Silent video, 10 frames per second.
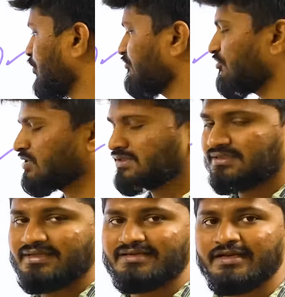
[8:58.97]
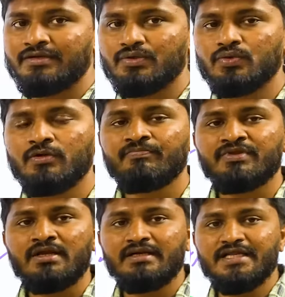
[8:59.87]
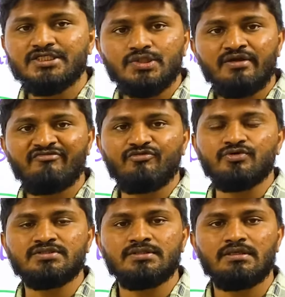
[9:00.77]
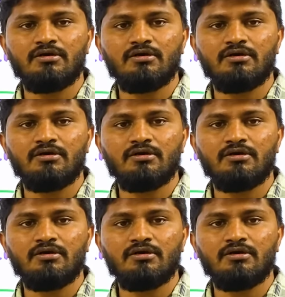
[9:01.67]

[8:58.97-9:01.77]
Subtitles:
fox, they tend to destroy fruits